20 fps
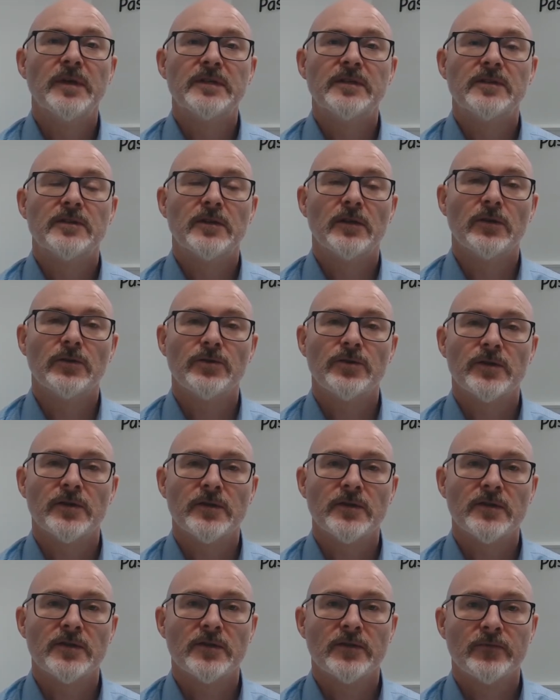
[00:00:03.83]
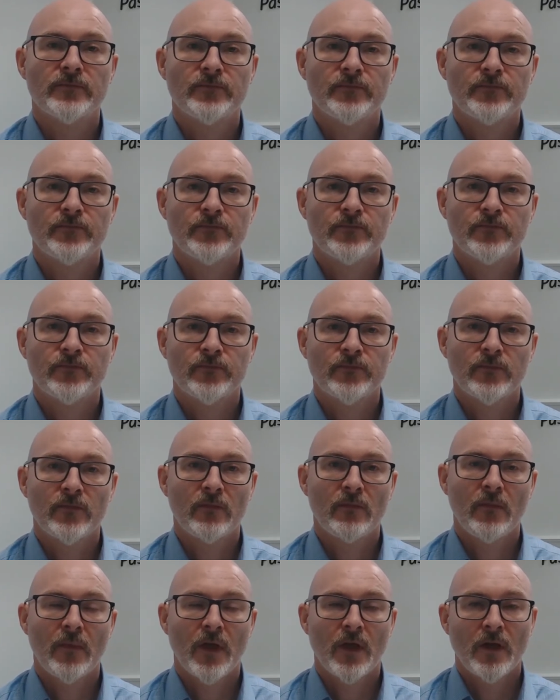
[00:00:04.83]
Business Solutions.
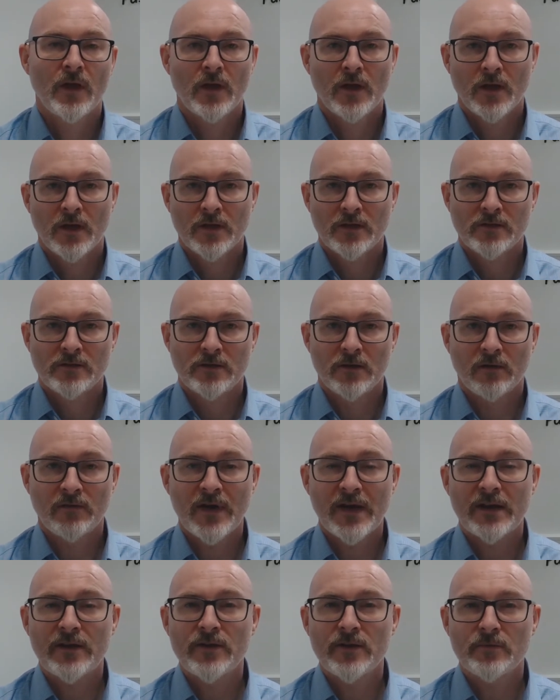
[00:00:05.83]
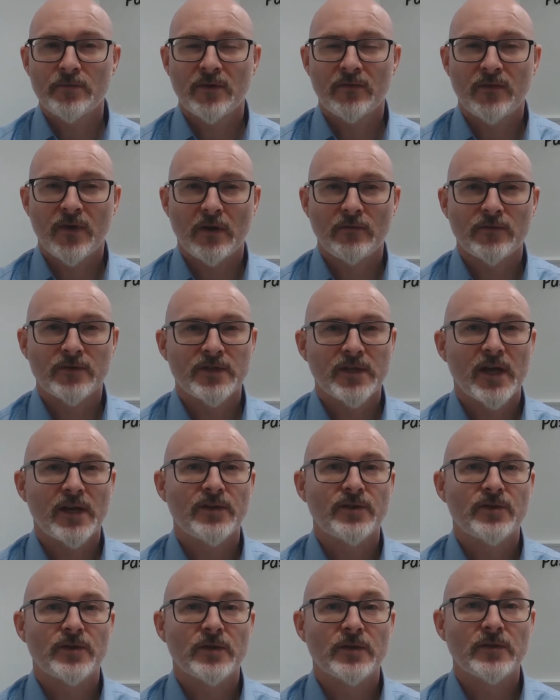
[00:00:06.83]
So I've had a number of
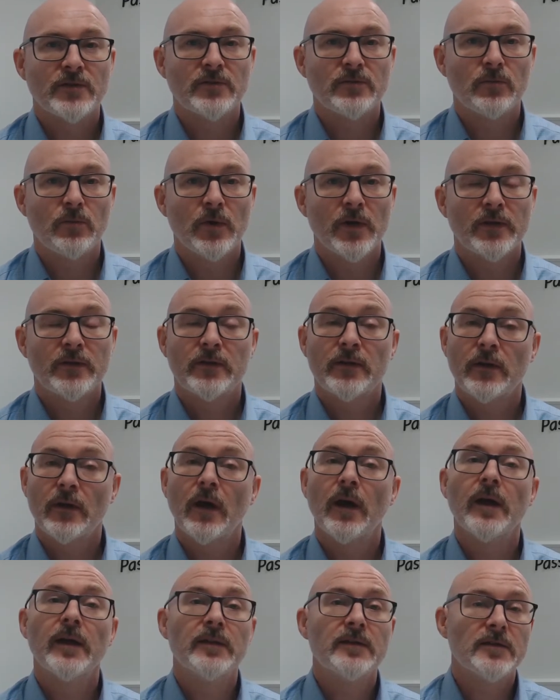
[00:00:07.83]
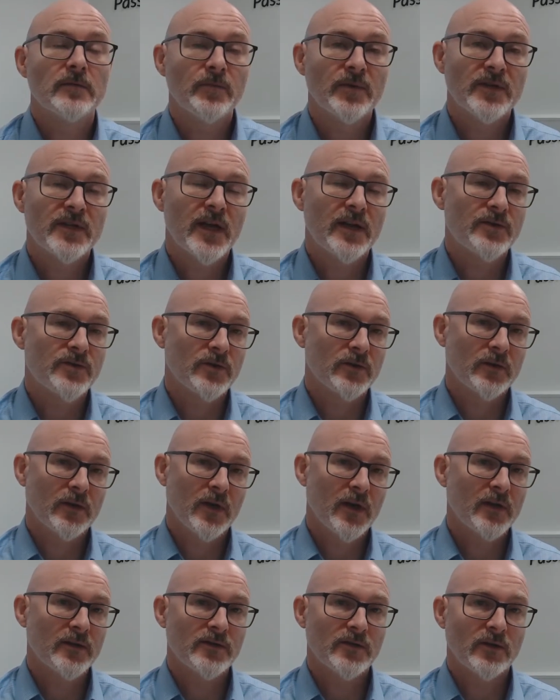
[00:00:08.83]
conversations with clients, potential
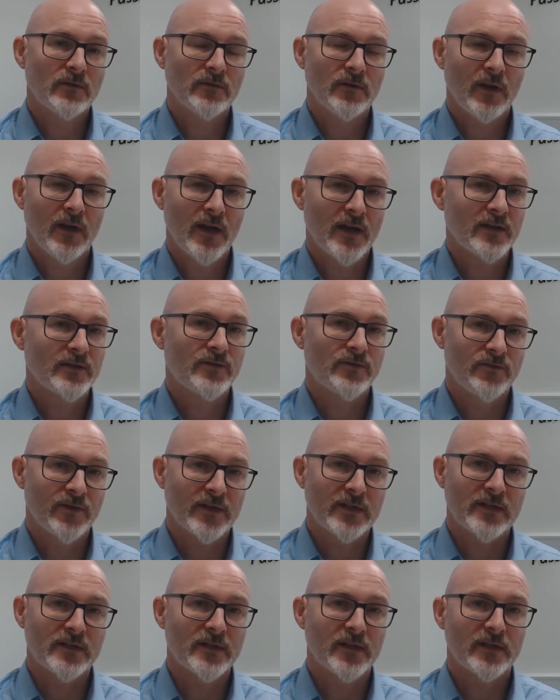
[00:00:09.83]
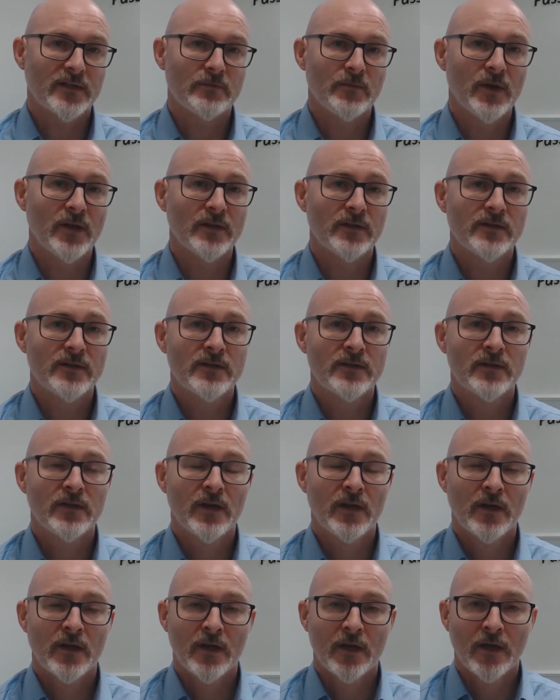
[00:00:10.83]
clients over the last 3 to 6 months,
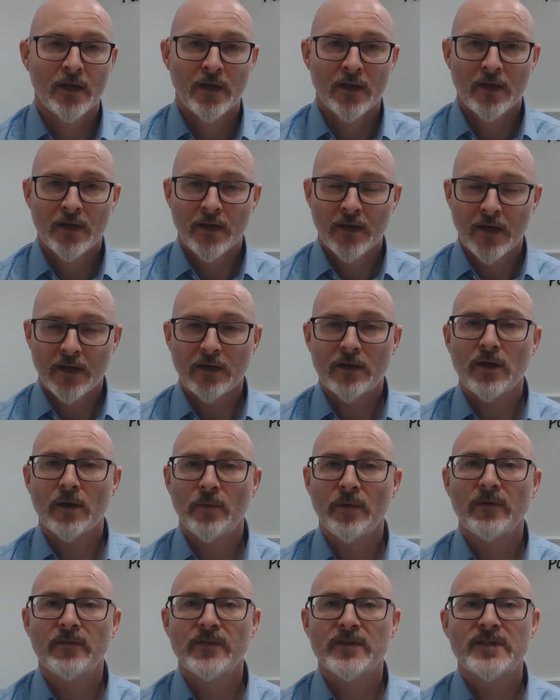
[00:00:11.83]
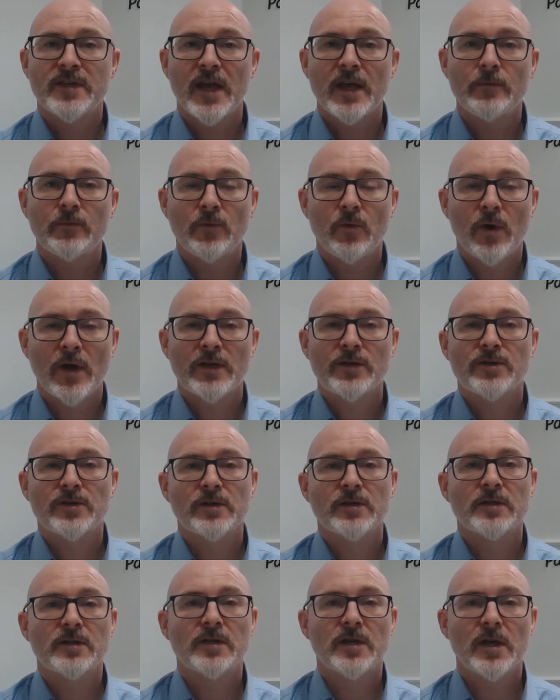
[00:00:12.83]
and a couple of the same
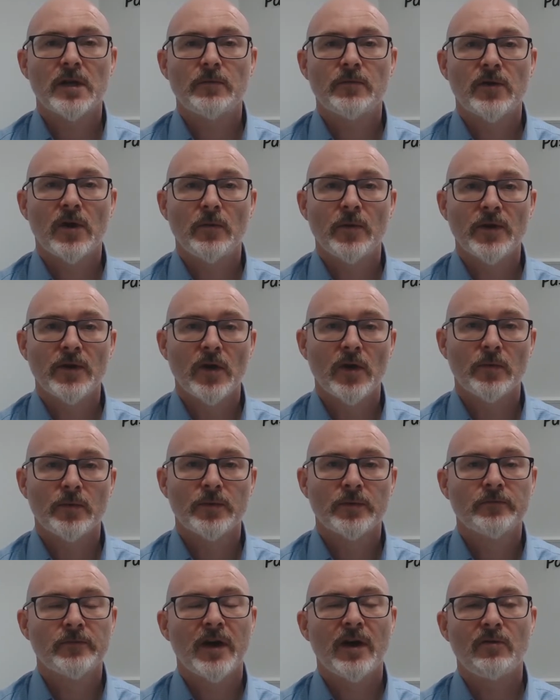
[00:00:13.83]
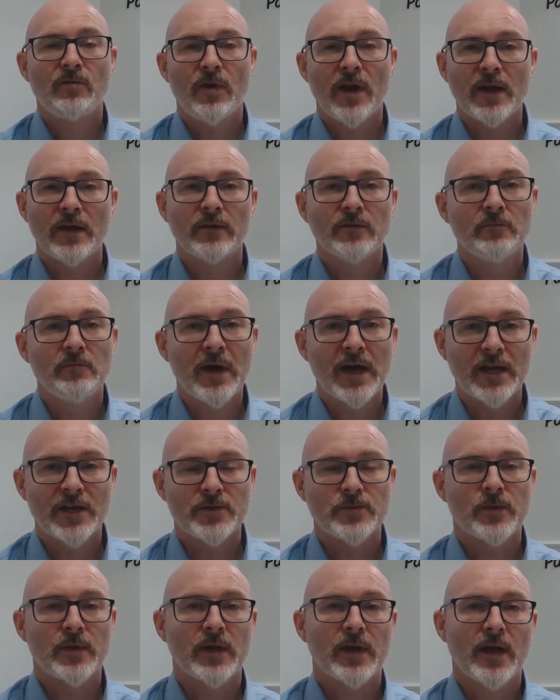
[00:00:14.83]
questions keep coming up around
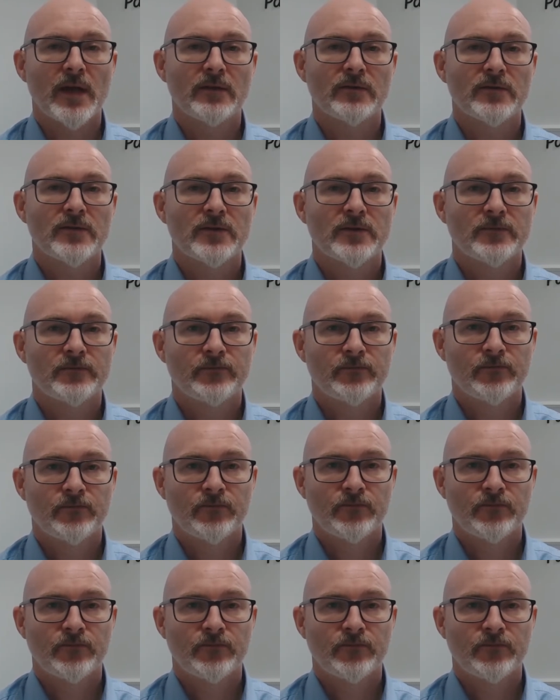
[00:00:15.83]
management accounts.